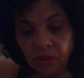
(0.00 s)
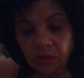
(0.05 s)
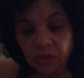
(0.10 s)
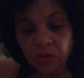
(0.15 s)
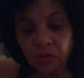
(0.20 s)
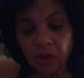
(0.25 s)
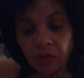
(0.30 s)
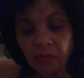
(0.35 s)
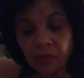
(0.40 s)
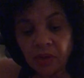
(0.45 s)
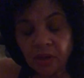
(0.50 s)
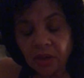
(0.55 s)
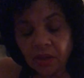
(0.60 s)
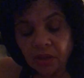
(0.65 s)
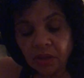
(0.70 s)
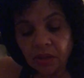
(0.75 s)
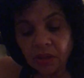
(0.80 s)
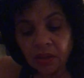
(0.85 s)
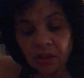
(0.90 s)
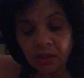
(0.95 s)
So
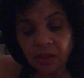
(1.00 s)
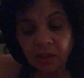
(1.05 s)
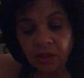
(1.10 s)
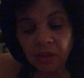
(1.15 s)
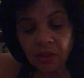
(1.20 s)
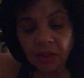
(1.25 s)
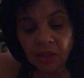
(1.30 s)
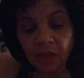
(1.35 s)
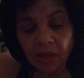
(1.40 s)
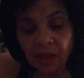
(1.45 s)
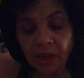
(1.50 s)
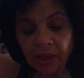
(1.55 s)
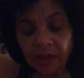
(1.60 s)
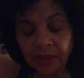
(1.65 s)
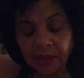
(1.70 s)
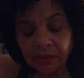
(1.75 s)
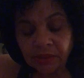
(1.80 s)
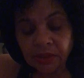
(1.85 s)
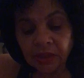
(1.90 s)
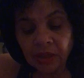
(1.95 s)

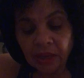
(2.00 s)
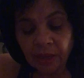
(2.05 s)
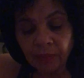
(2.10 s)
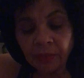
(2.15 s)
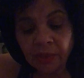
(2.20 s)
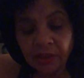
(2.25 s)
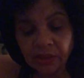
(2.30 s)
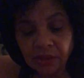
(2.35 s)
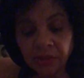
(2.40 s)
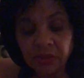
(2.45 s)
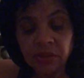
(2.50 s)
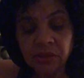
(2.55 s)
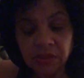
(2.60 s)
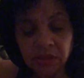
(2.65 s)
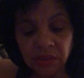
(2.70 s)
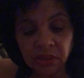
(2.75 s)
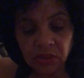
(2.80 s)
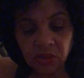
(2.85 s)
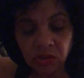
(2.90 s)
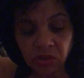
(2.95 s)
I made the
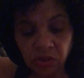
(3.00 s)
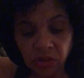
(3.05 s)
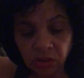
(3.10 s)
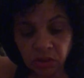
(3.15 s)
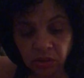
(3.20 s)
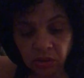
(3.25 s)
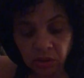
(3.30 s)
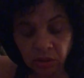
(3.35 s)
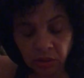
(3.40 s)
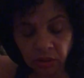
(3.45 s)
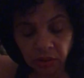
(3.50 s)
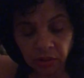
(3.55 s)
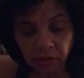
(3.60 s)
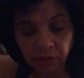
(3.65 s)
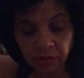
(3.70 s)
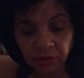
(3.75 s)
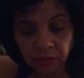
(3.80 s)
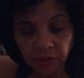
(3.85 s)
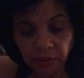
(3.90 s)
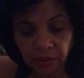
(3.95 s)
decision
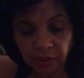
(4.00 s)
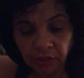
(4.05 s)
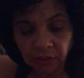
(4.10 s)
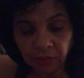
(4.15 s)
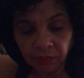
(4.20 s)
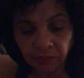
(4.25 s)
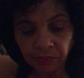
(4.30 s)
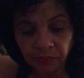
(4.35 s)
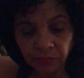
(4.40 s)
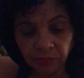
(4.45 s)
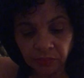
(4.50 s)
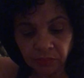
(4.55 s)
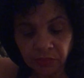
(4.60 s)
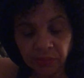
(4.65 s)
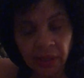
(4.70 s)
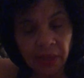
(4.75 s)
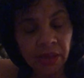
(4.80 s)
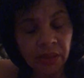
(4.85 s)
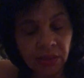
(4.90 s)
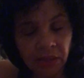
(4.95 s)

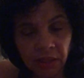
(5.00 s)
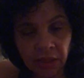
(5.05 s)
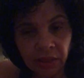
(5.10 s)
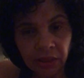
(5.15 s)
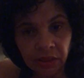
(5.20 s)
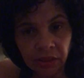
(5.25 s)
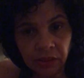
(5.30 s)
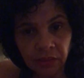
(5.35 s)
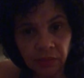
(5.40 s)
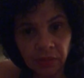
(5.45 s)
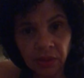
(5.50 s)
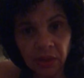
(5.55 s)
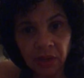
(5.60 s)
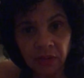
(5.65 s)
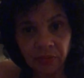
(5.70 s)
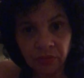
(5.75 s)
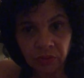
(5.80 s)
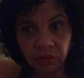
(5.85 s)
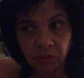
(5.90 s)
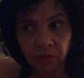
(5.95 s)
that night
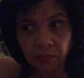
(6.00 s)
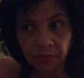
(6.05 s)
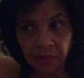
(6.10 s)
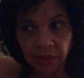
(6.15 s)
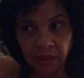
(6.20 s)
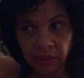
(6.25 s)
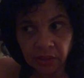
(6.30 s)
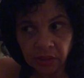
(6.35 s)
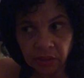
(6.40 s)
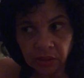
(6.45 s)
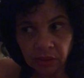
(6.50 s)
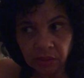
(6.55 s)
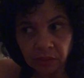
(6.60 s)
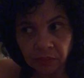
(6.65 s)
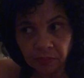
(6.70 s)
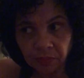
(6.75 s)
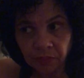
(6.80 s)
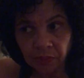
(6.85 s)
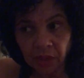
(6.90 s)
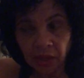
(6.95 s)
after
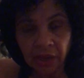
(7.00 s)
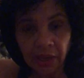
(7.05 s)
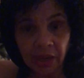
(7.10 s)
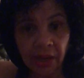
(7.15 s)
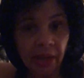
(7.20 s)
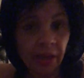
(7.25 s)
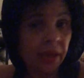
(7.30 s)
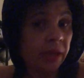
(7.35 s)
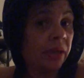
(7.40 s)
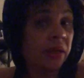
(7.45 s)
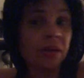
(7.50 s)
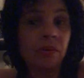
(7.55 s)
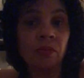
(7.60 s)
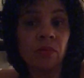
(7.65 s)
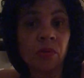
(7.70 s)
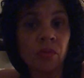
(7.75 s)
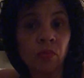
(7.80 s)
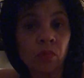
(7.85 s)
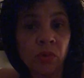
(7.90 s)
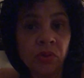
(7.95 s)
I
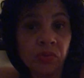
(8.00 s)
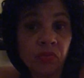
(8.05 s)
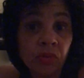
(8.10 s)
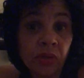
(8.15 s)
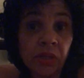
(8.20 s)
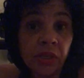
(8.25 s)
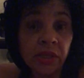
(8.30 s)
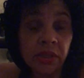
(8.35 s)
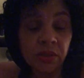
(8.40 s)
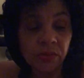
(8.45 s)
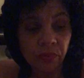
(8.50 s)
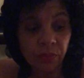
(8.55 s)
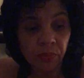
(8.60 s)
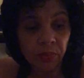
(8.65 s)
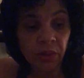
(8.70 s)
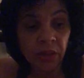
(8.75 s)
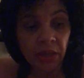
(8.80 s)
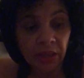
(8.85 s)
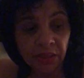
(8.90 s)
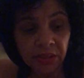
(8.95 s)
was released from
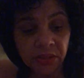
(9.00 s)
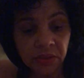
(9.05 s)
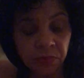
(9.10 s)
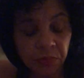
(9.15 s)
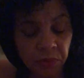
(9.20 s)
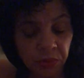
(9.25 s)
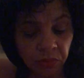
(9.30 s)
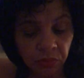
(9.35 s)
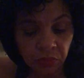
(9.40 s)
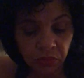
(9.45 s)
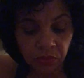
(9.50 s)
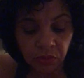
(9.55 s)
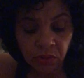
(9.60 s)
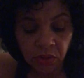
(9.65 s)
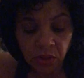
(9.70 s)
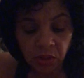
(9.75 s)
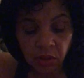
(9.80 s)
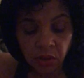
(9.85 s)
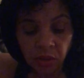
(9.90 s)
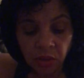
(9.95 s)
the hospital
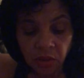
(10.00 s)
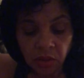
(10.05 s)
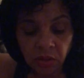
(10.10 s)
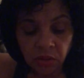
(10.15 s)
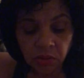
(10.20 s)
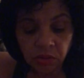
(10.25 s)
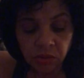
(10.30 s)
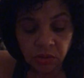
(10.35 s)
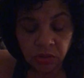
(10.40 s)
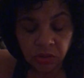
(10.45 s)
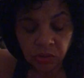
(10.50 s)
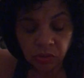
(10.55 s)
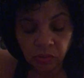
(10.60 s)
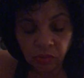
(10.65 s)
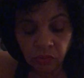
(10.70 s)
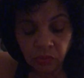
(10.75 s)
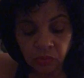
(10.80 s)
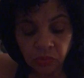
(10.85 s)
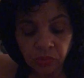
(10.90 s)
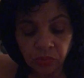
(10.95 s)

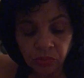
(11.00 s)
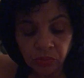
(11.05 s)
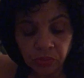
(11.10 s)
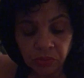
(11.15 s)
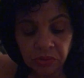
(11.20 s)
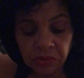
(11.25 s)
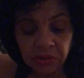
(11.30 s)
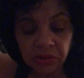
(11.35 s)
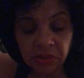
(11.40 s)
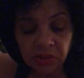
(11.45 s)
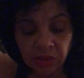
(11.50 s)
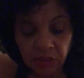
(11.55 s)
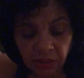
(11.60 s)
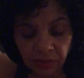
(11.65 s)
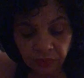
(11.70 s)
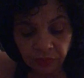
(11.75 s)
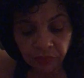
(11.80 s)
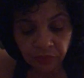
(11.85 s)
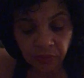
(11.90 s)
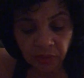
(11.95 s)
to
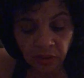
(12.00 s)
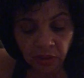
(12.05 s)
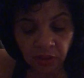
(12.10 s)
sniff.